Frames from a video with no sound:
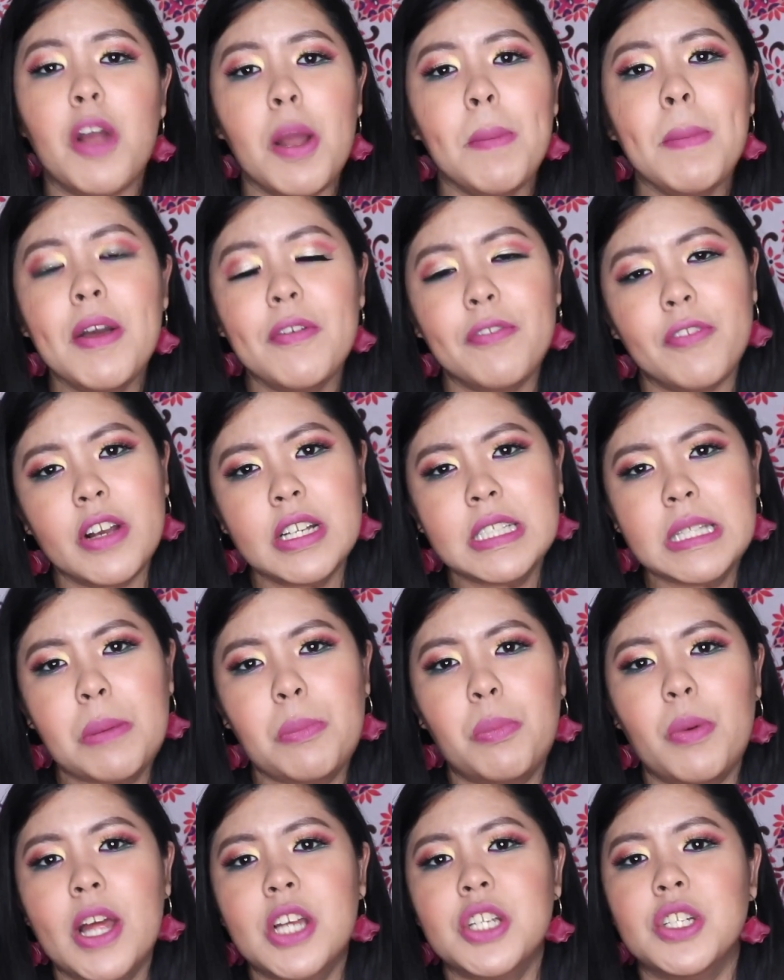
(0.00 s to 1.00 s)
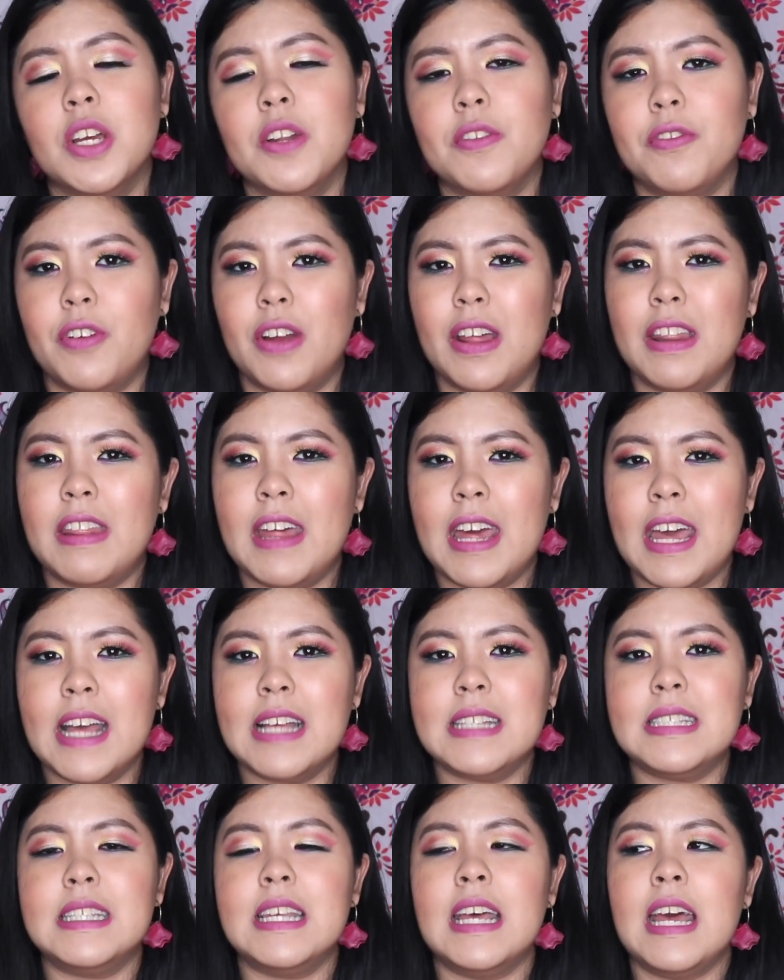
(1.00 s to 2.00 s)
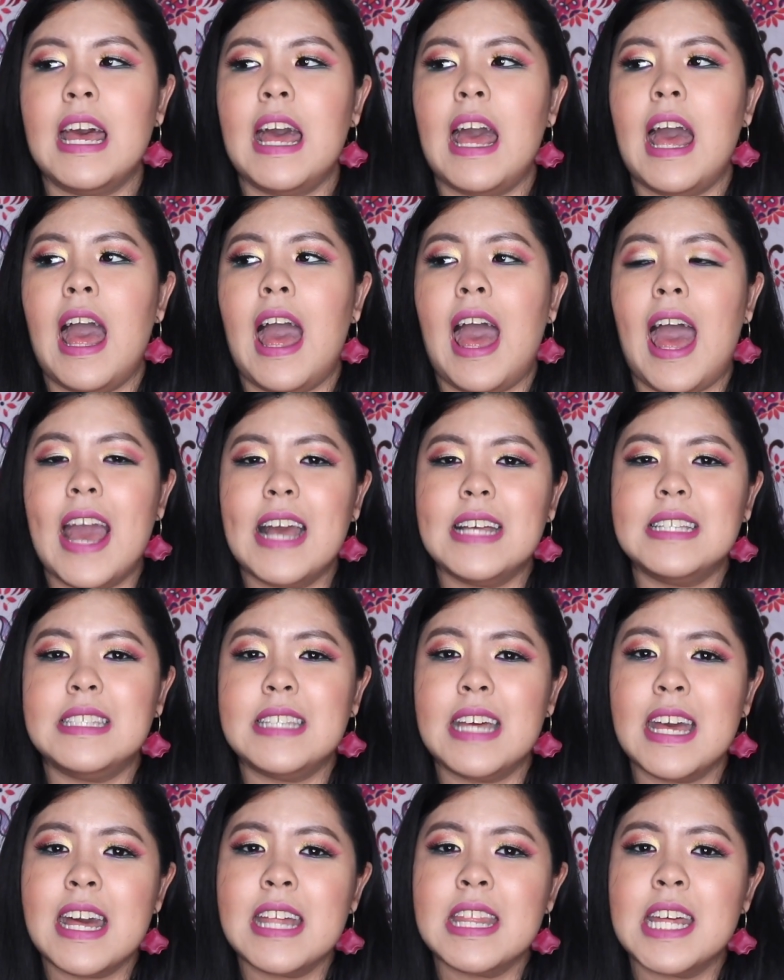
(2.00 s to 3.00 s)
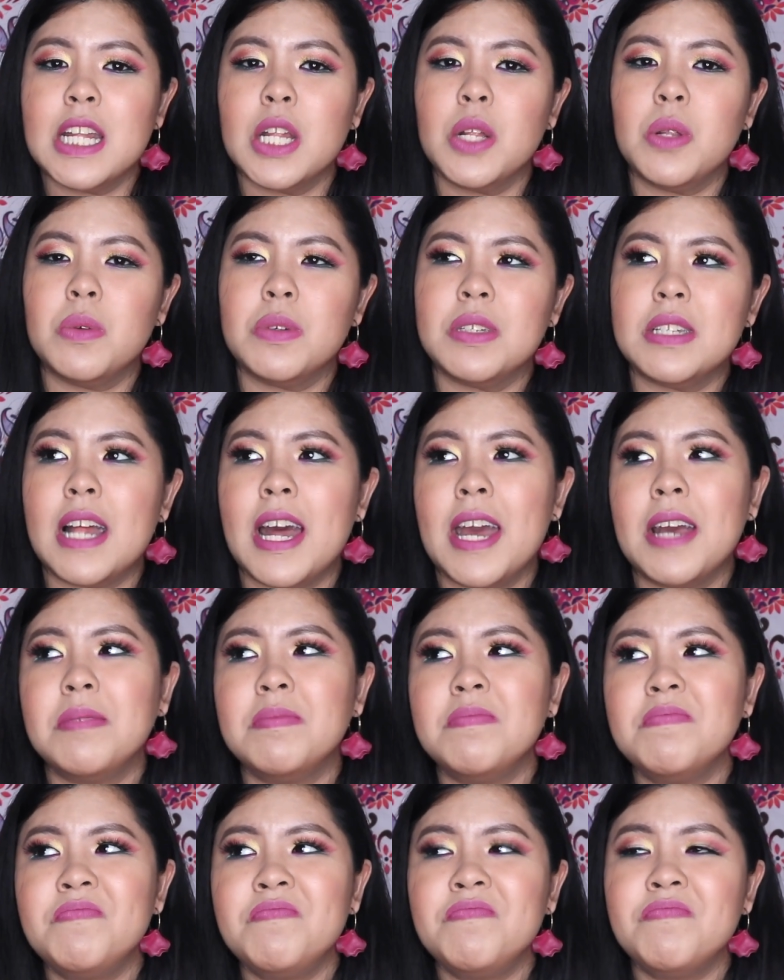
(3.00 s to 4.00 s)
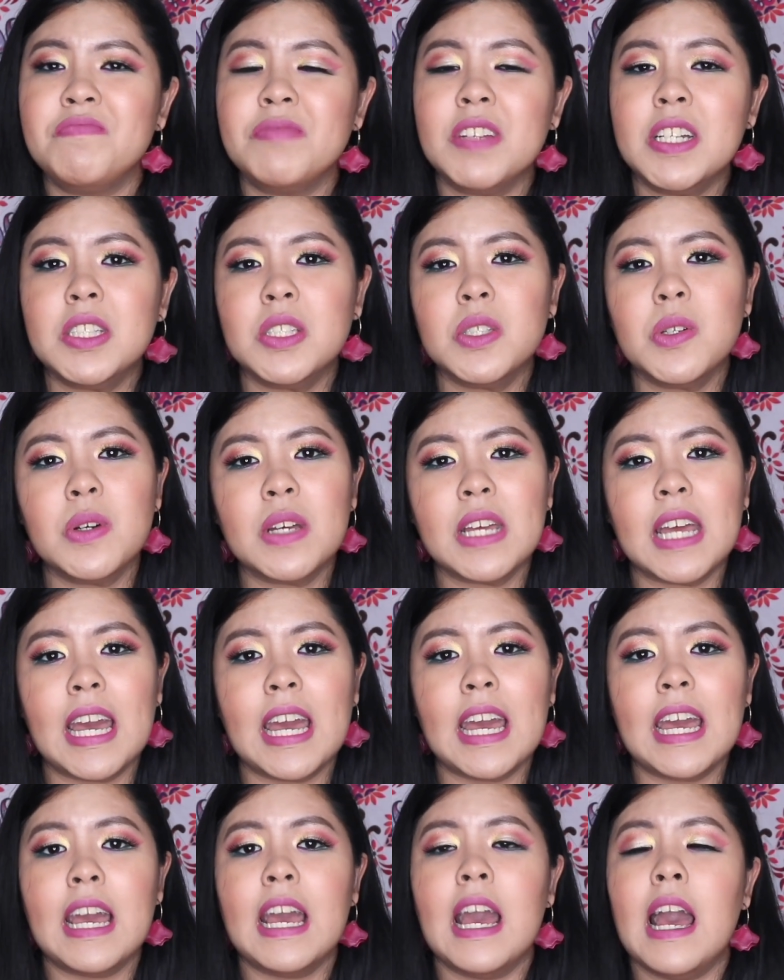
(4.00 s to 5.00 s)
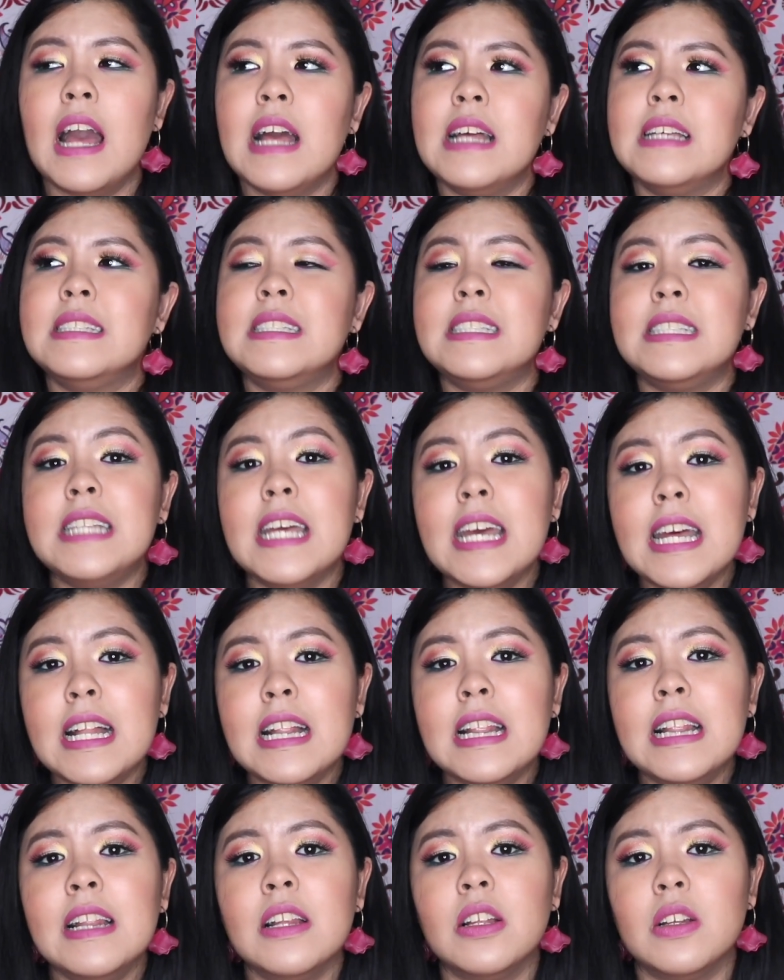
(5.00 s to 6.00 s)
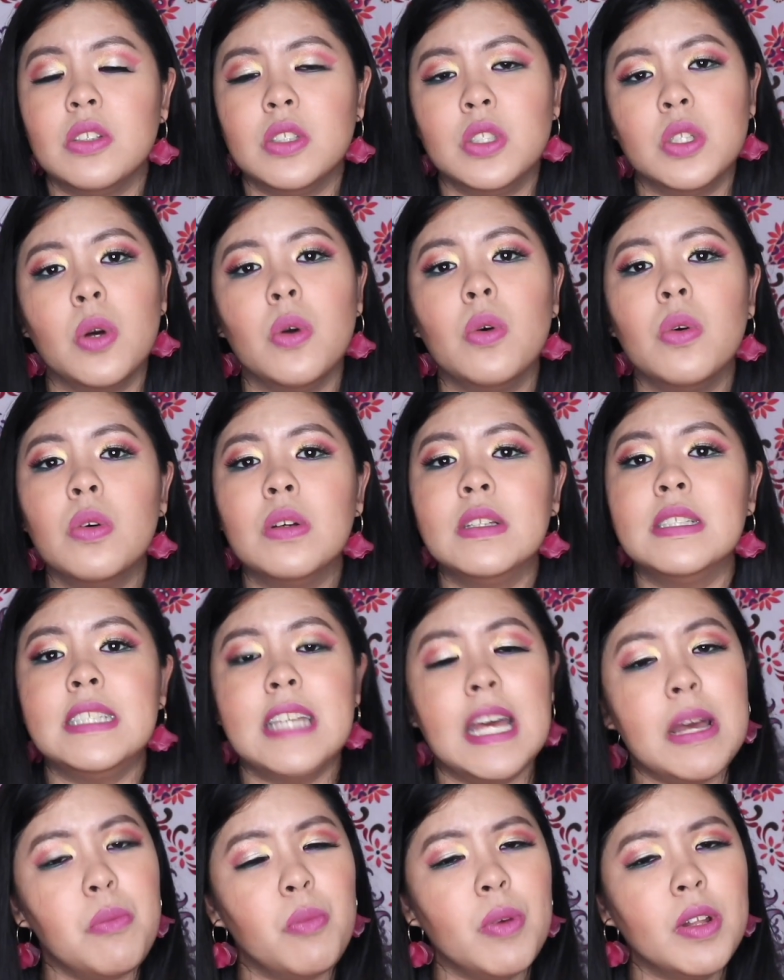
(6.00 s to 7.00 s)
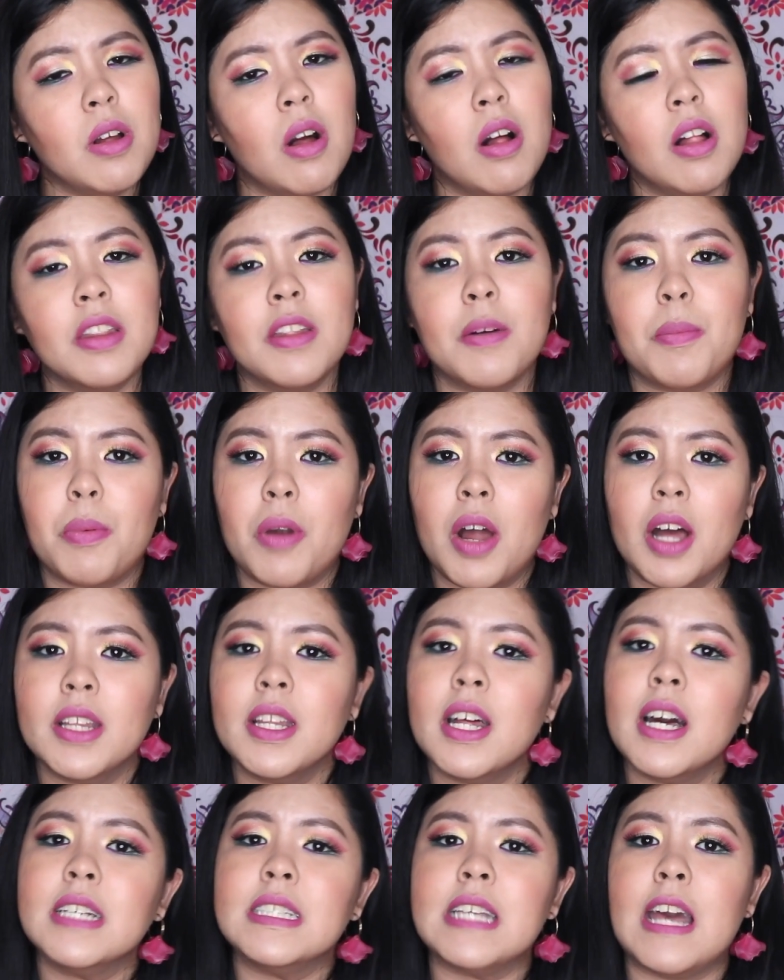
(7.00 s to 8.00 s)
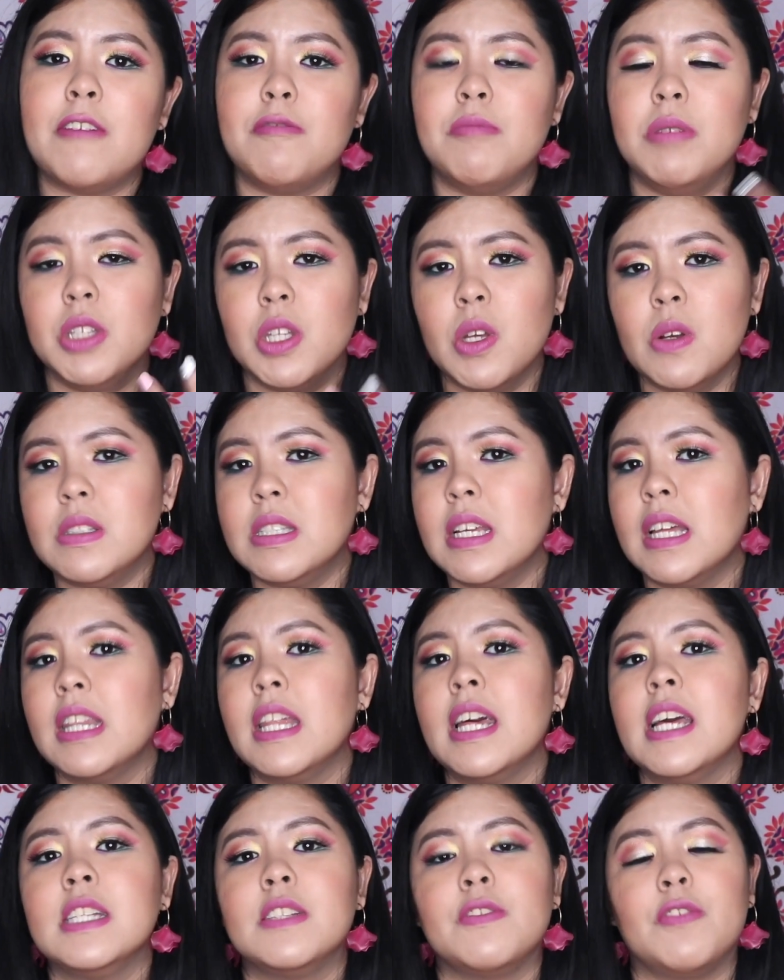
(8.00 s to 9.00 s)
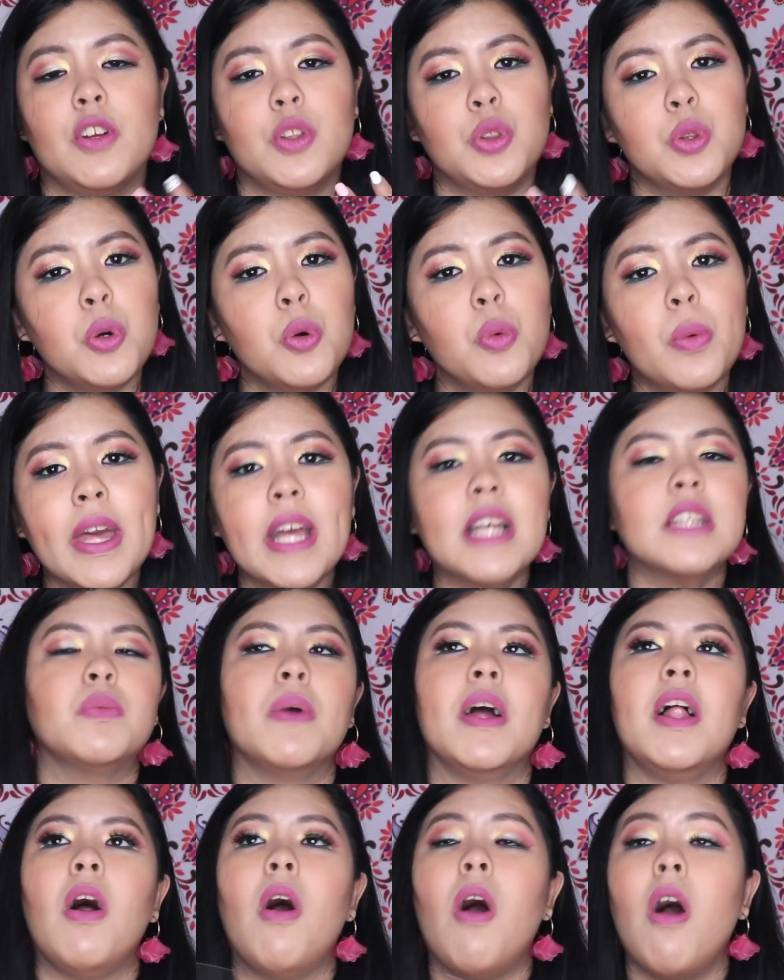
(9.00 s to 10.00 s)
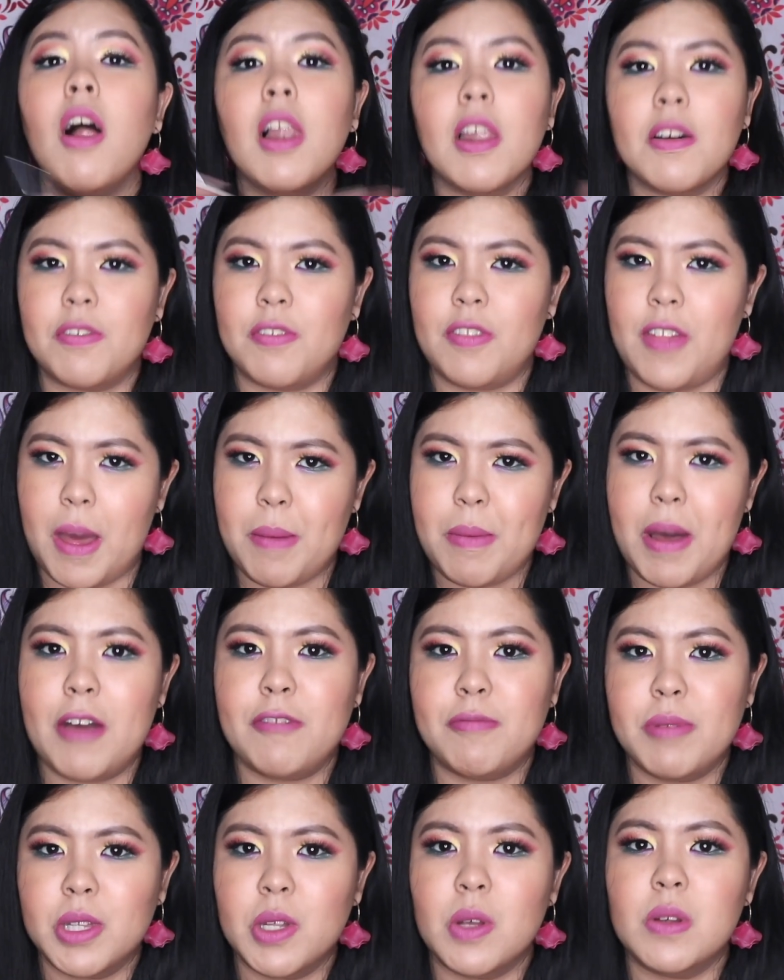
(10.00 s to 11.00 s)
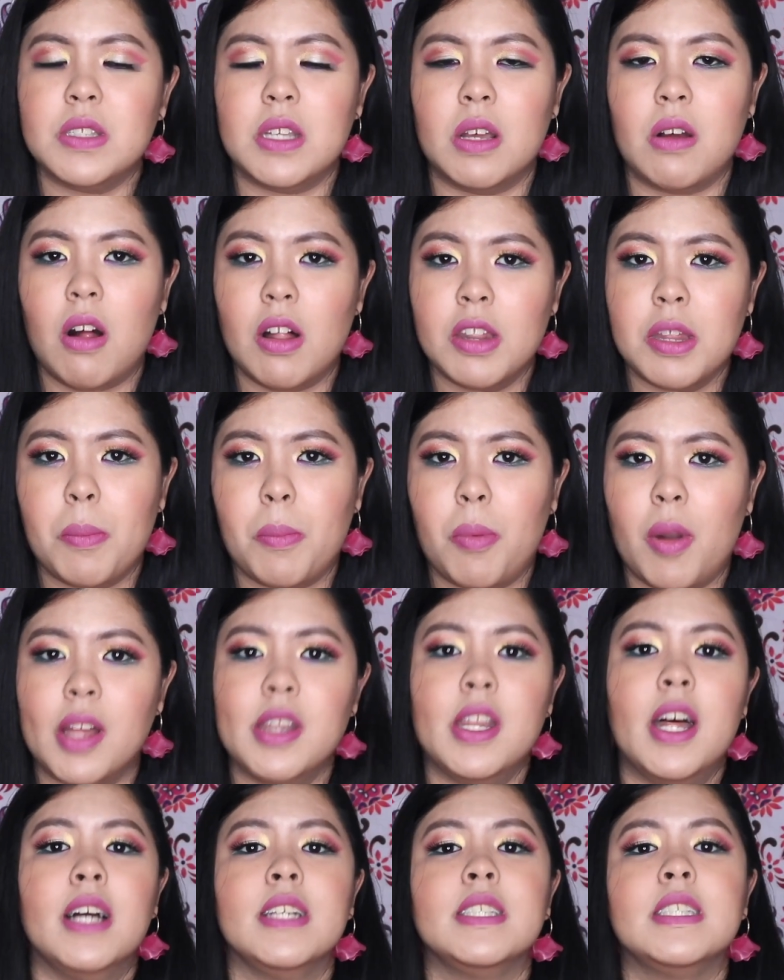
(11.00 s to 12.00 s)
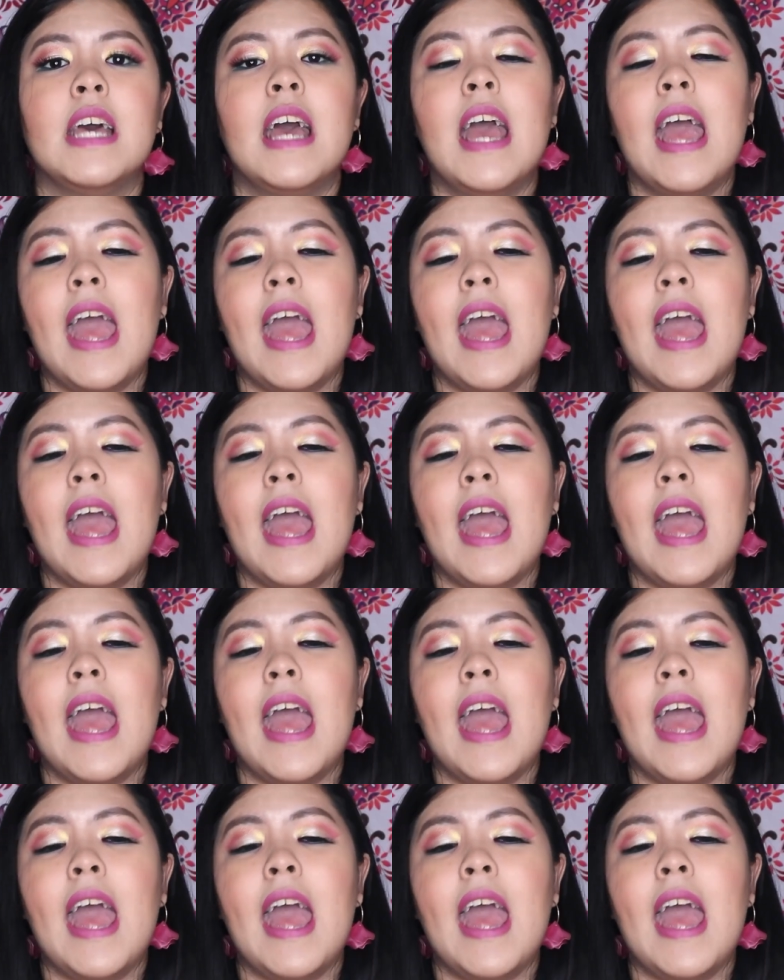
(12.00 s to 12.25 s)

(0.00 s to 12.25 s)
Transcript: For my first impression for this, I said that it was like, it's okay. Still, so same with all the products. I've been using this for 2 weeks. Well, all of them. I've been using all the products